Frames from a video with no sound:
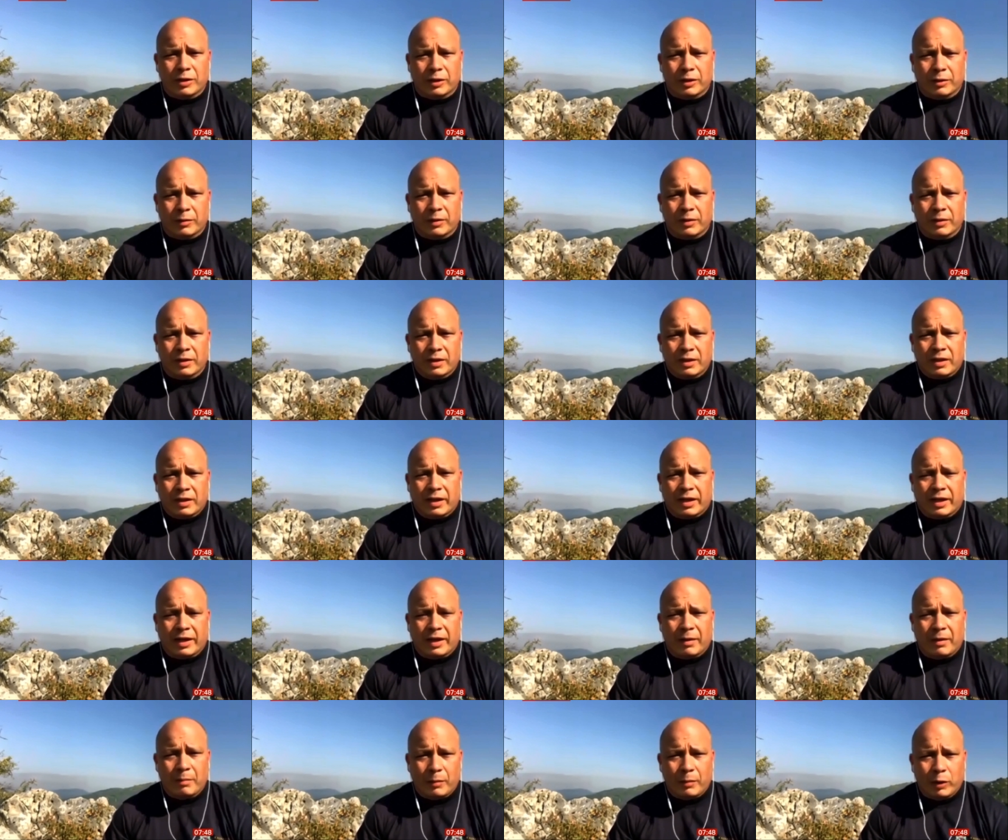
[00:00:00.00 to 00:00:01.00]
to
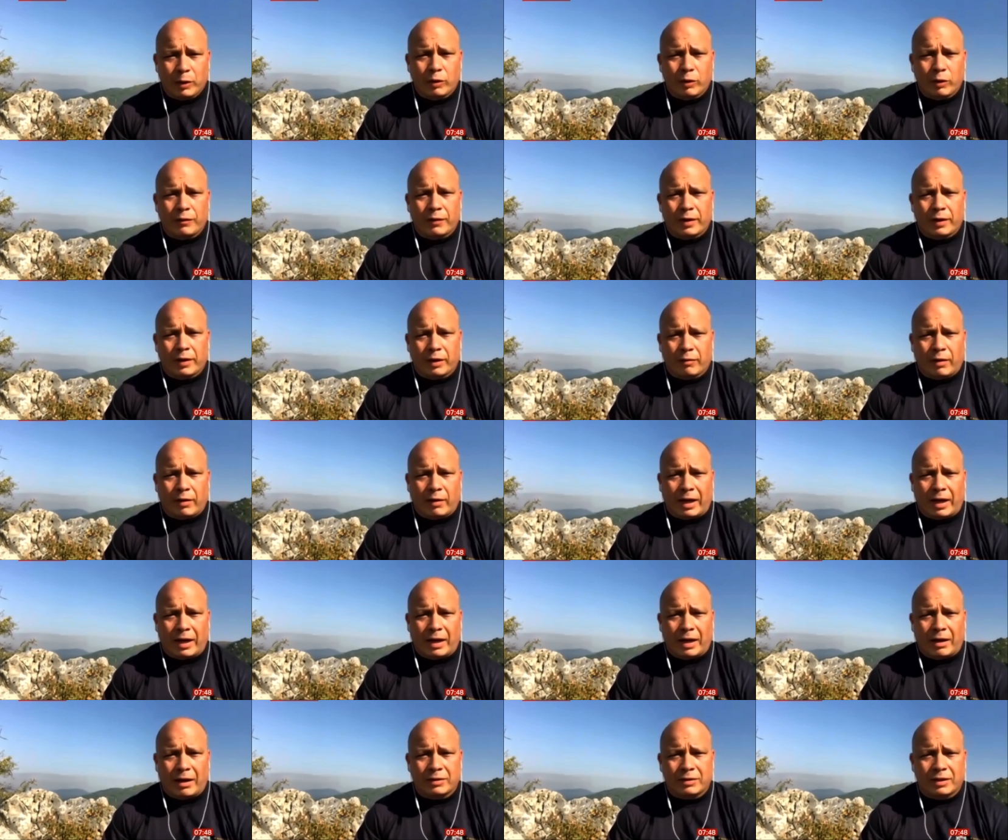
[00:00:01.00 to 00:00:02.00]
uh, moving
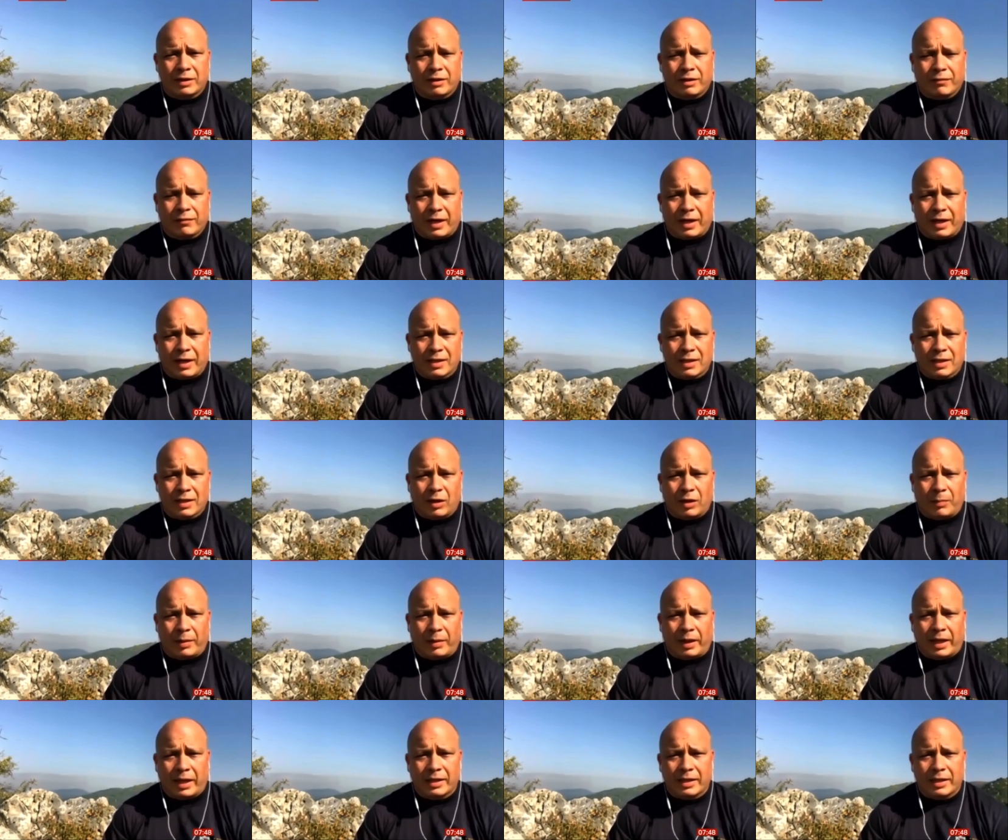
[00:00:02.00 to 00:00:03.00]
around and devising our
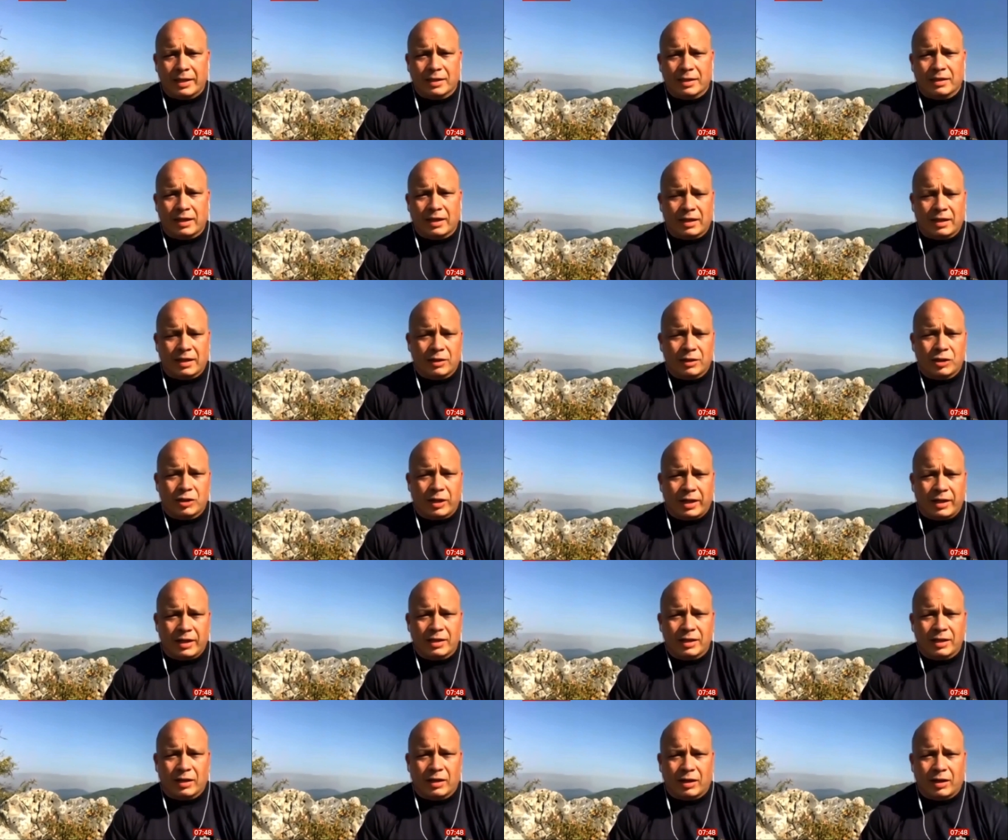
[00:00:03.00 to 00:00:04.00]
plans and, and, and
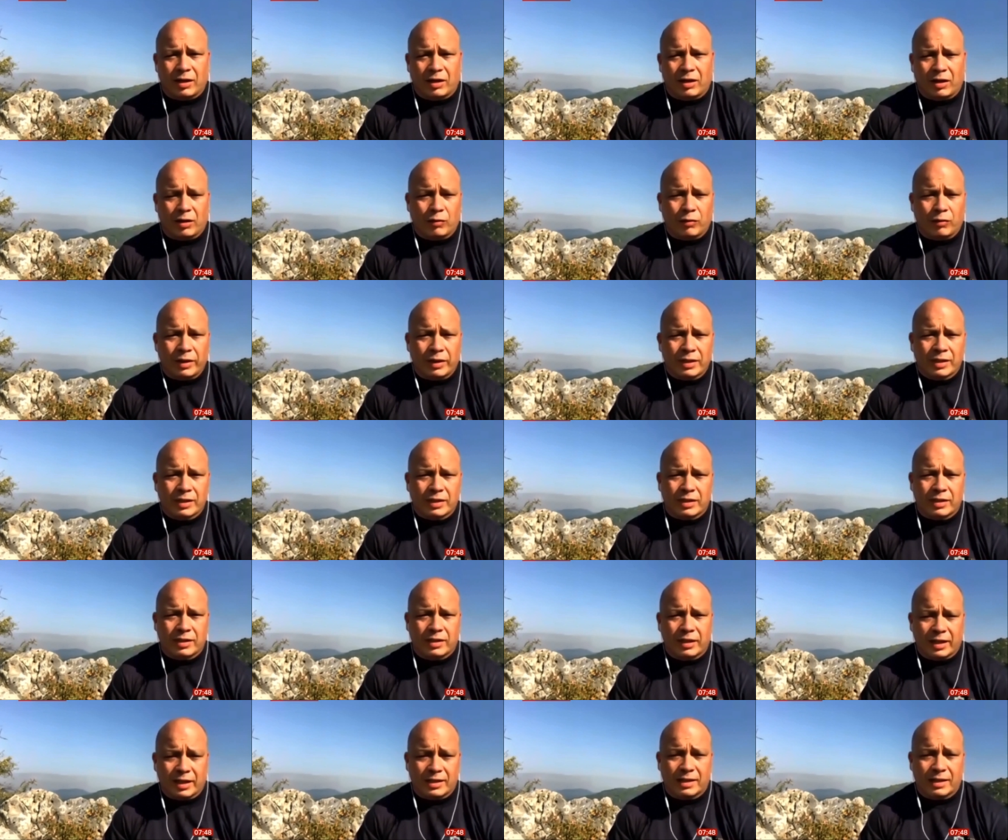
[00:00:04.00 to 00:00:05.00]
changing our, our, risk
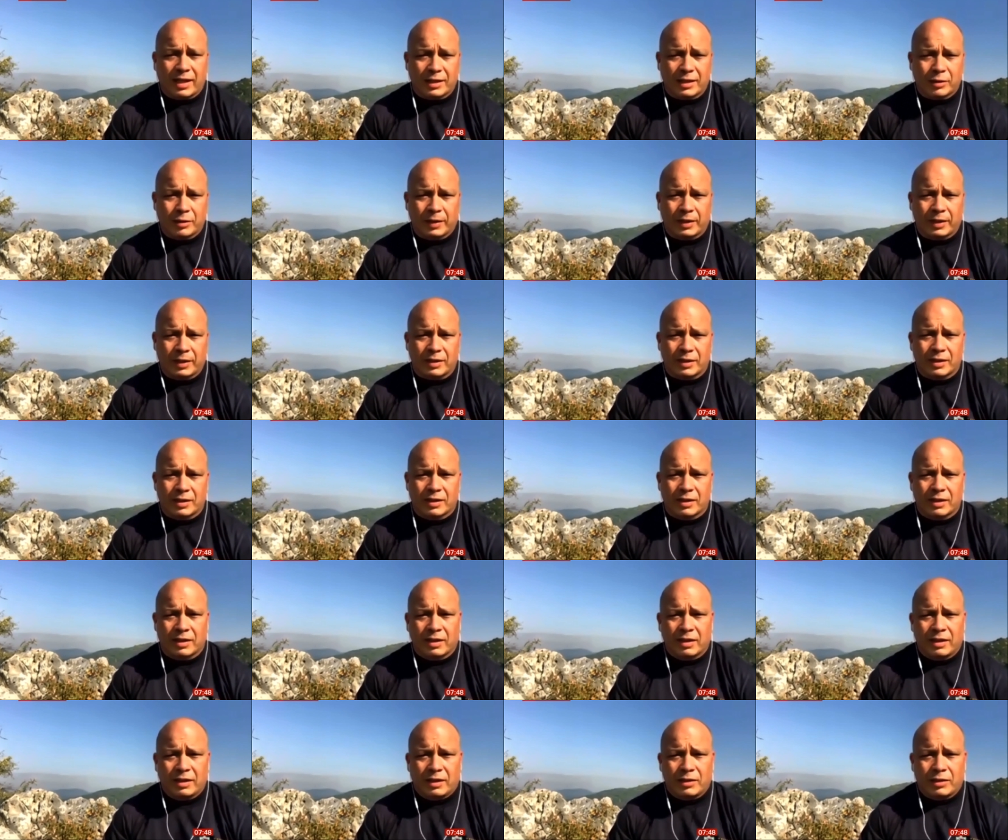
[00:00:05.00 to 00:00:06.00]
assessments
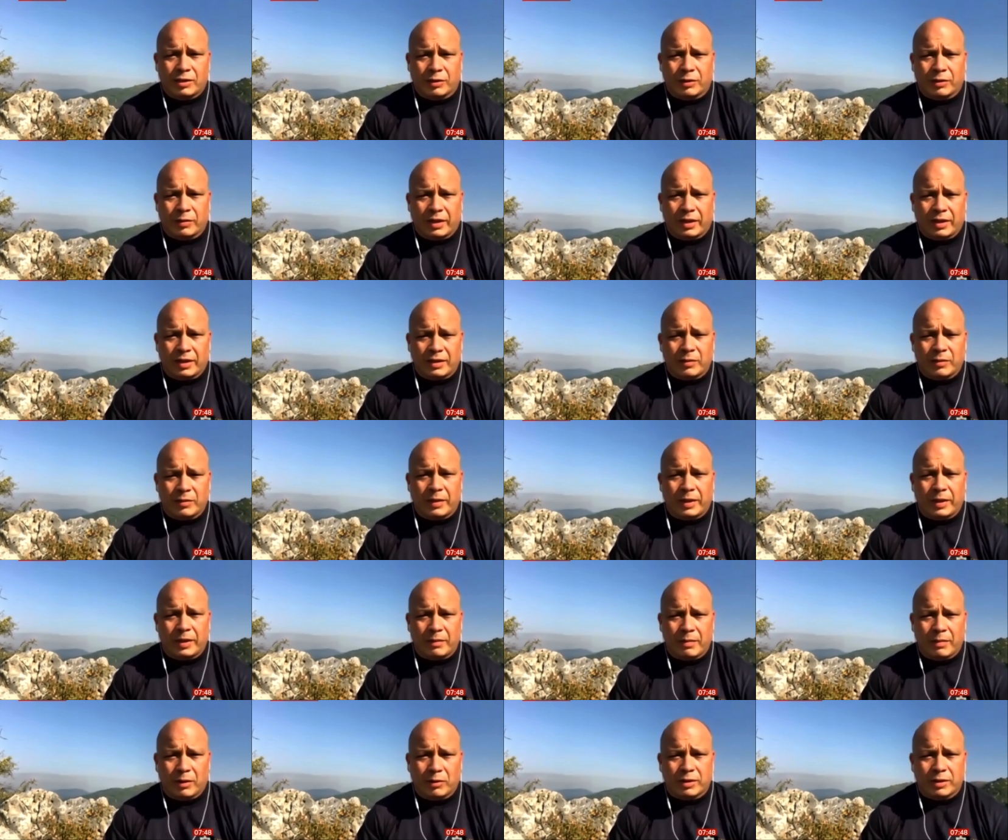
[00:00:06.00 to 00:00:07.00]
to uh, to be
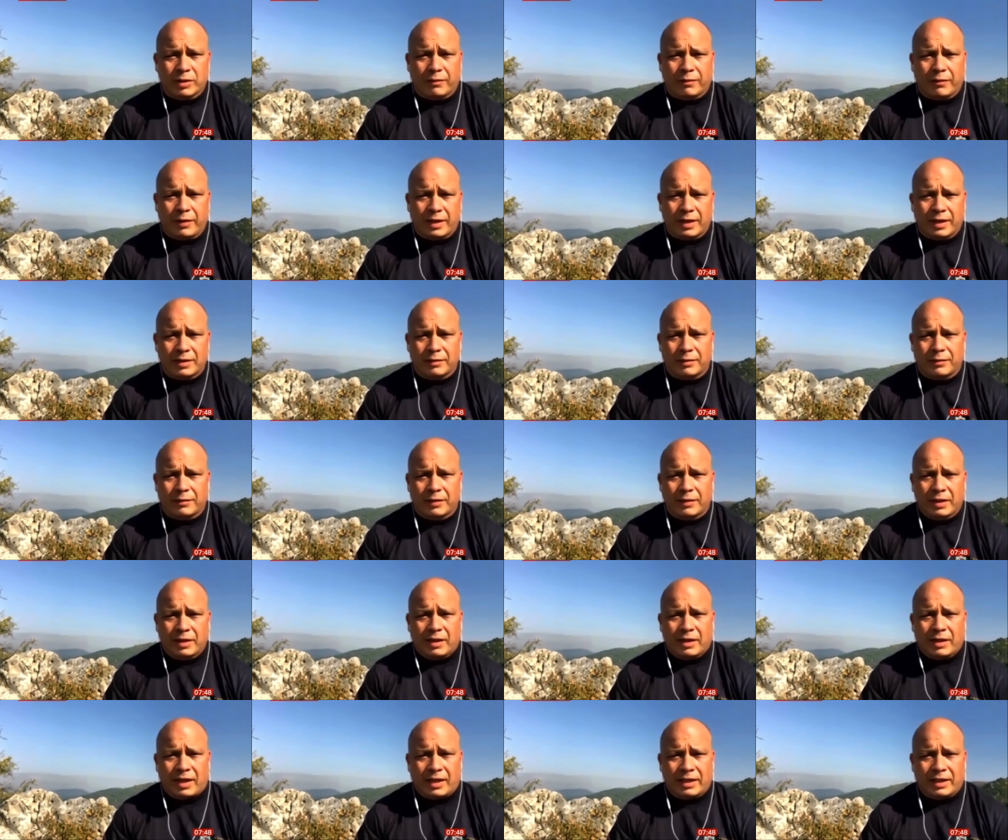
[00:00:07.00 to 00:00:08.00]
most effective.
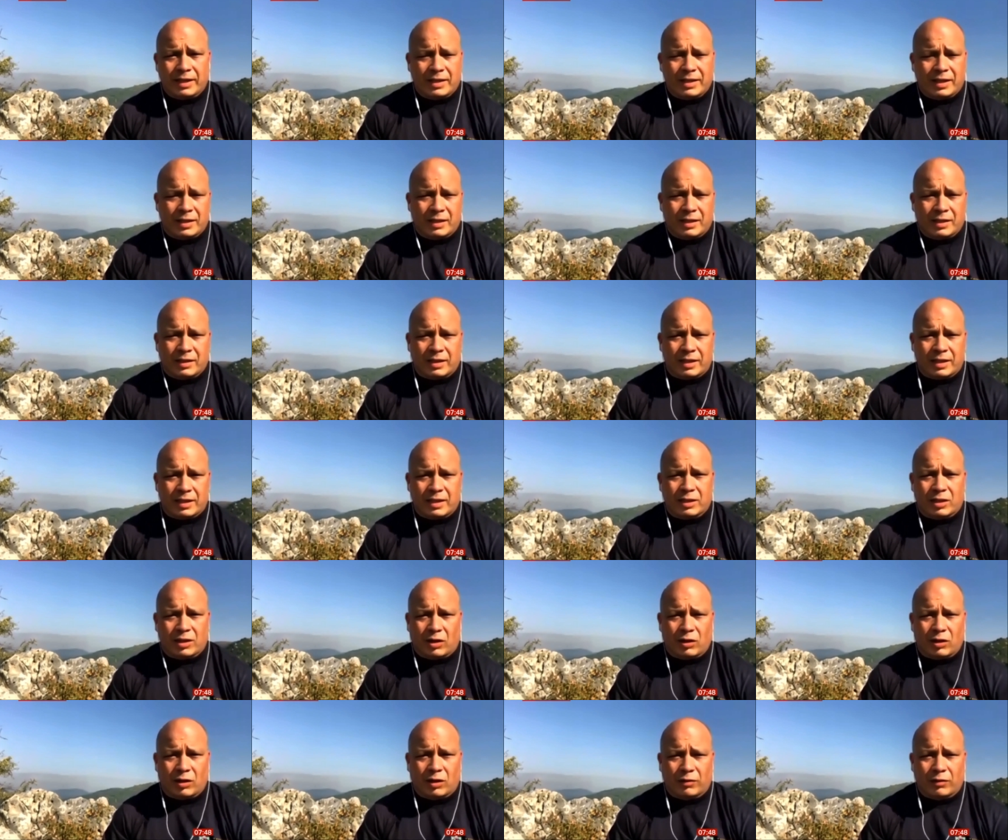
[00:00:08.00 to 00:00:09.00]
And this is this has
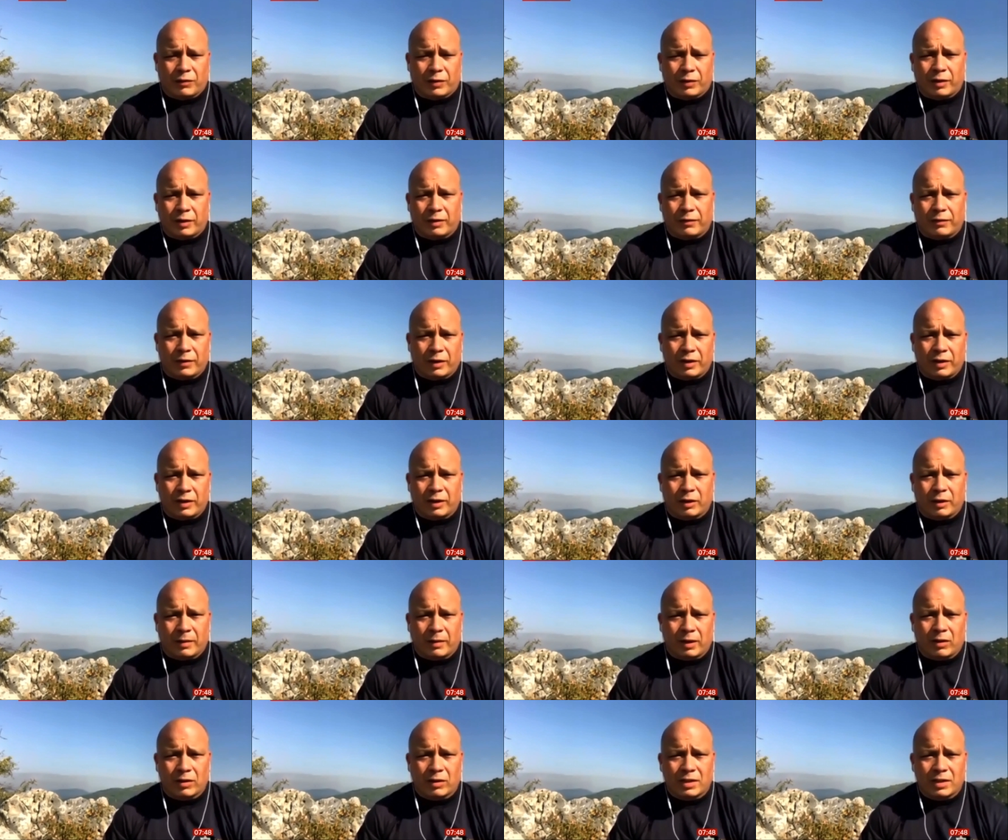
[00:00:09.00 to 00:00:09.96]
gone on for, for you know a long